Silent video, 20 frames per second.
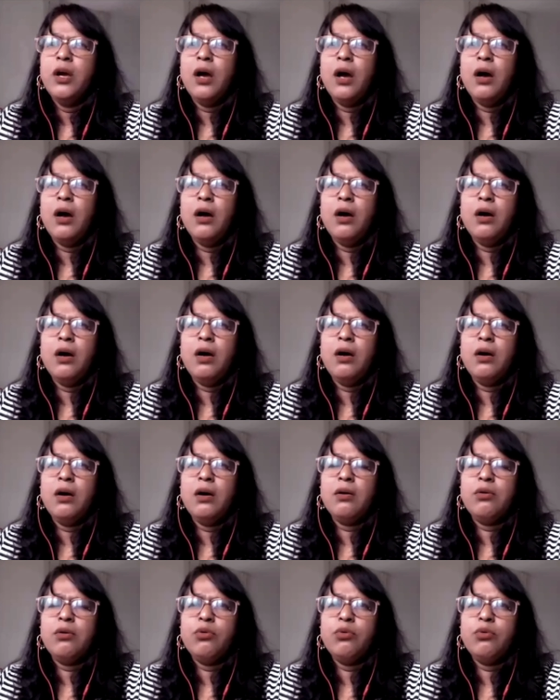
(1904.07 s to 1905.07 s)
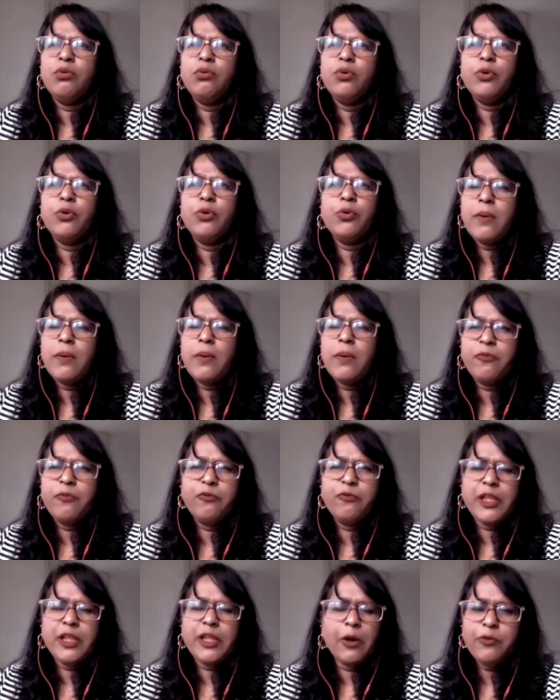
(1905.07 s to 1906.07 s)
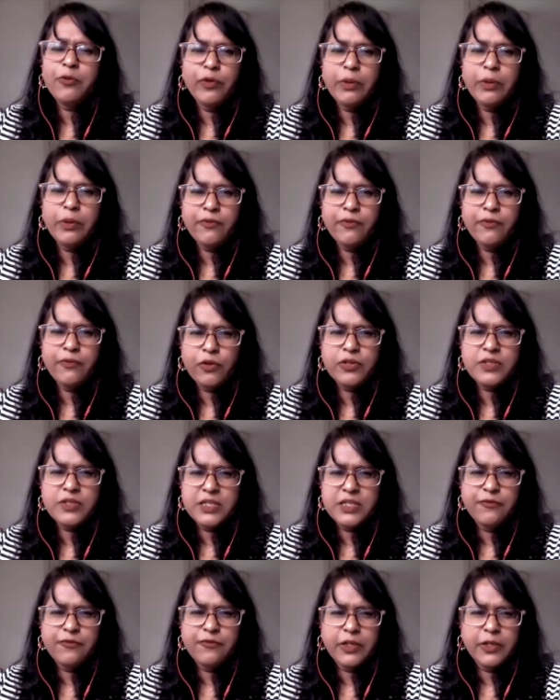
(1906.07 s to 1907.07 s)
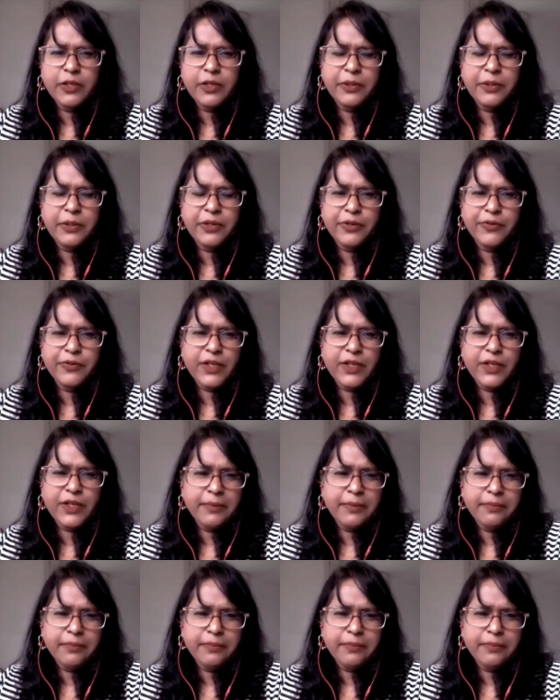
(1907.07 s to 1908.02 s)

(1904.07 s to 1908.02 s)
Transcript: uh, who grew up without women for a significant period of time